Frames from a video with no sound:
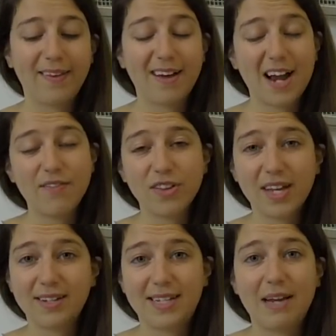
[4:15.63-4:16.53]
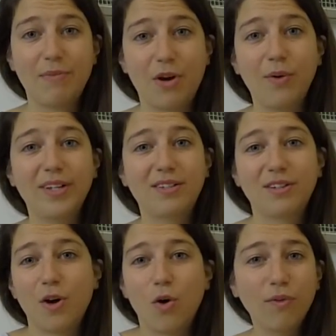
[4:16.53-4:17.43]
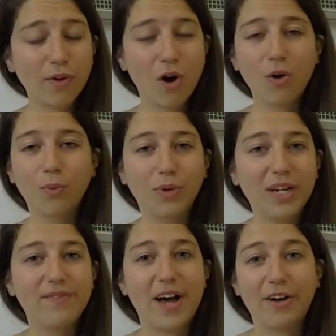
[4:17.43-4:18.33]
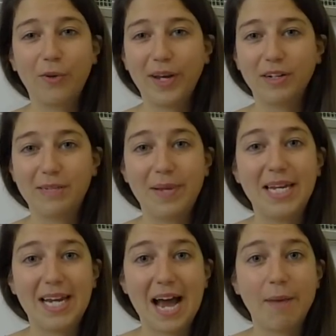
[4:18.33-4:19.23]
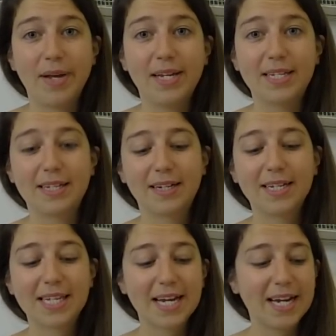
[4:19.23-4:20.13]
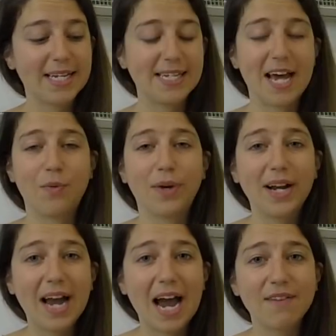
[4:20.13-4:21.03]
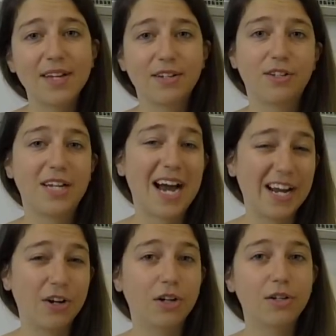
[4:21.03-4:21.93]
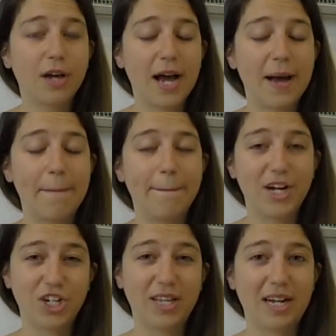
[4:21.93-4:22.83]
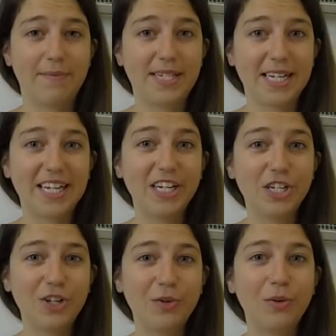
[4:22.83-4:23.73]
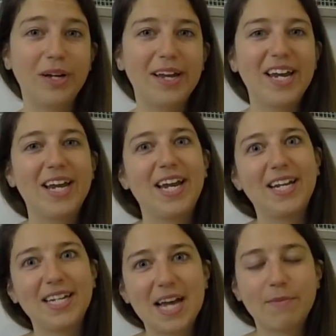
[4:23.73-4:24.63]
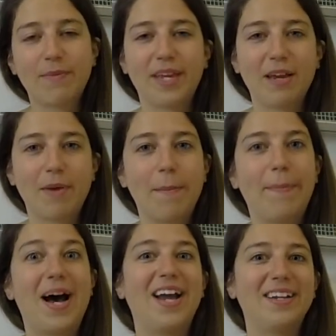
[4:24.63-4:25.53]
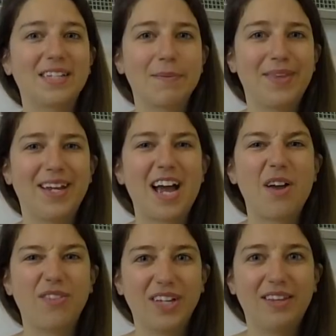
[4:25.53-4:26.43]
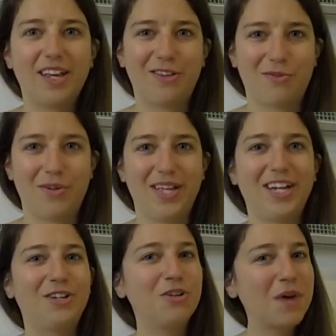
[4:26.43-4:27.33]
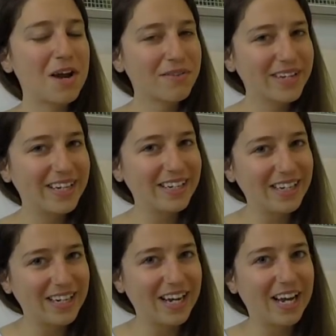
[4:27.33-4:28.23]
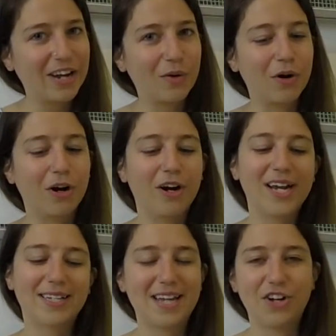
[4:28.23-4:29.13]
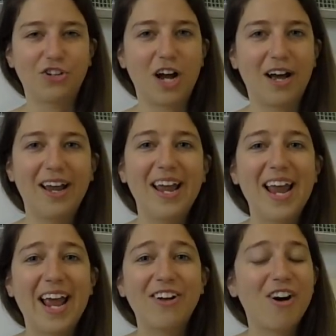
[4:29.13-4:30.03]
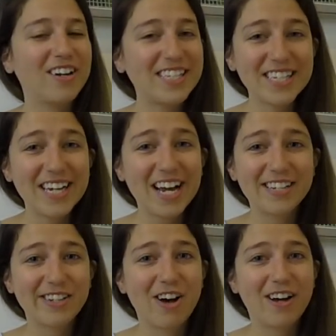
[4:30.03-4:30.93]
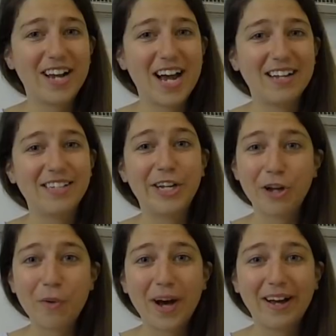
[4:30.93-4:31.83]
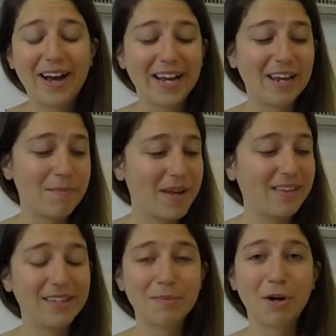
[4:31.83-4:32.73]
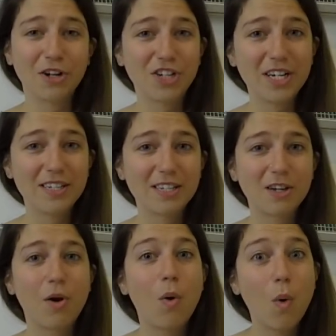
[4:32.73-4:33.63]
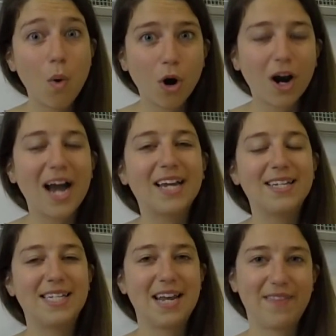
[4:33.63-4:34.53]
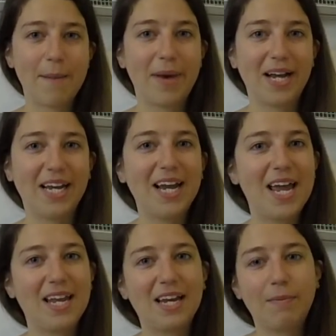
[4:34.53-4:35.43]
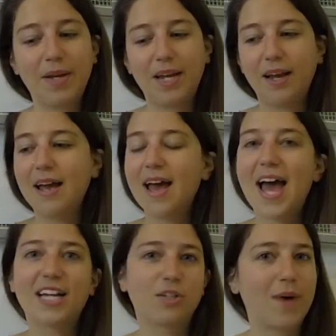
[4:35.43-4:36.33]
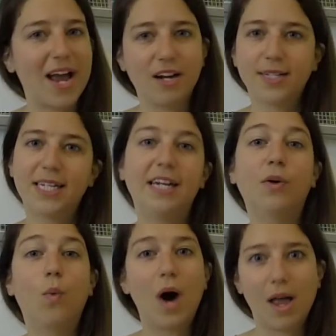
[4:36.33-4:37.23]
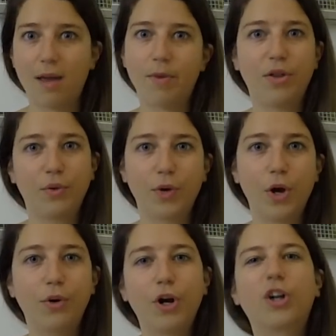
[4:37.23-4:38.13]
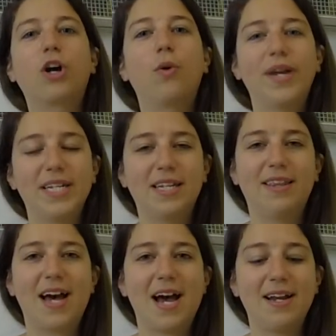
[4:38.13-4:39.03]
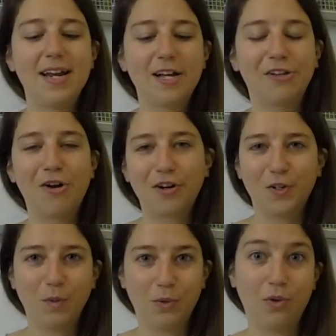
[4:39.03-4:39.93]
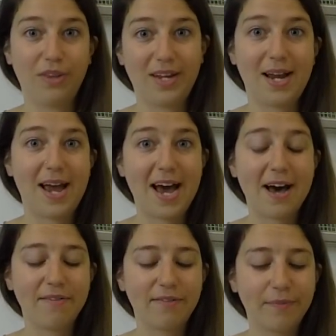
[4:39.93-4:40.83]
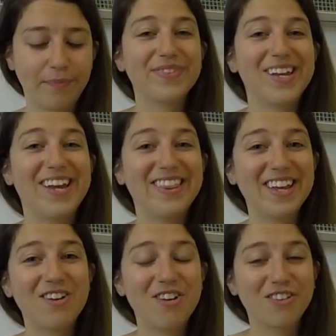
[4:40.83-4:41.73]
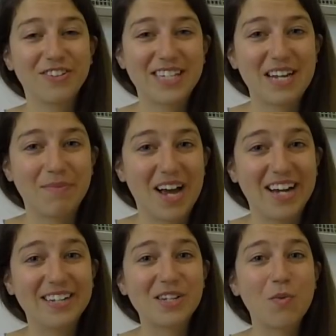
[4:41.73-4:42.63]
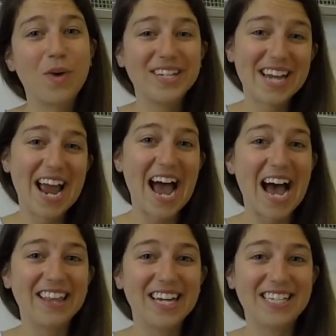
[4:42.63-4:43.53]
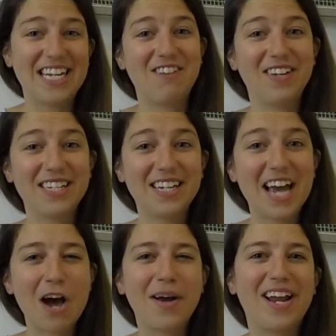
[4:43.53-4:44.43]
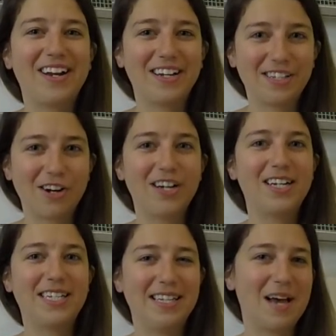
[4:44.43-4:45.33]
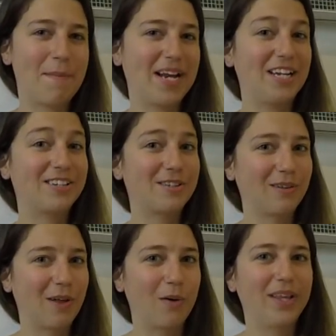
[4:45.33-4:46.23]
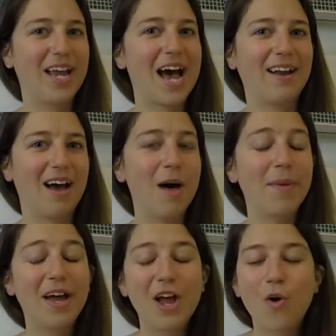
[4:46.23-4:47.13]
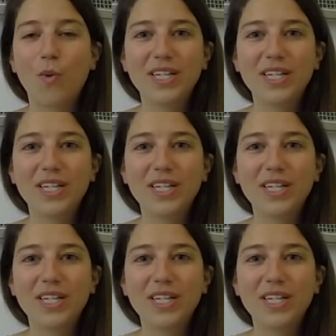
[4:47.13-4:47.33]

And then kind of on that same note is to overall reevaluate your spending habits. Because like I said, when I have that tighter budget that I'm sticking to, anytime I'm thinking about buying something, I really think through it. Like, do I really need it, or etc. And honestly, I saw it as, you know what, I could make this purchase, or I could save that money and it could be X, Y, or Z while I'm on the road, or go into that long-term goal that I have. And then along those same lines, once I had that savings account and I started to see that money slowly add up,